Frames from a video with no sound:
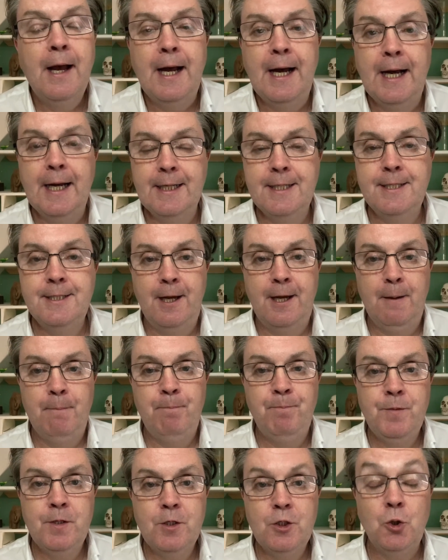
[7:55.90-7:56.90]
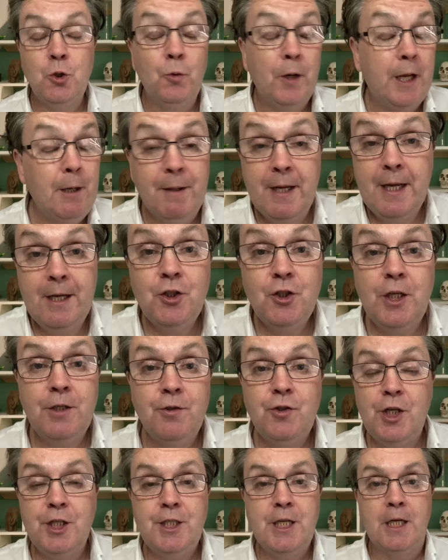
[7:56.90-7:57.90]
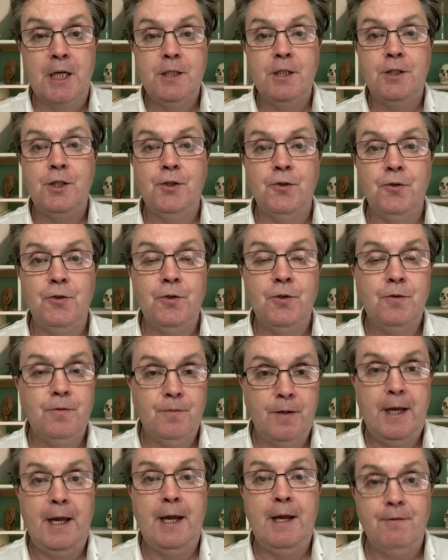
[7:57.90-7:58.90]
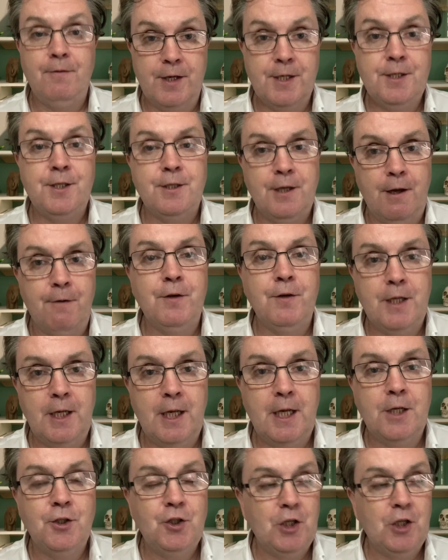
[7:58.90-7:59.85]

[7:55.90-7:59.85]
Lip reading: And so anyway, she started to do this every day.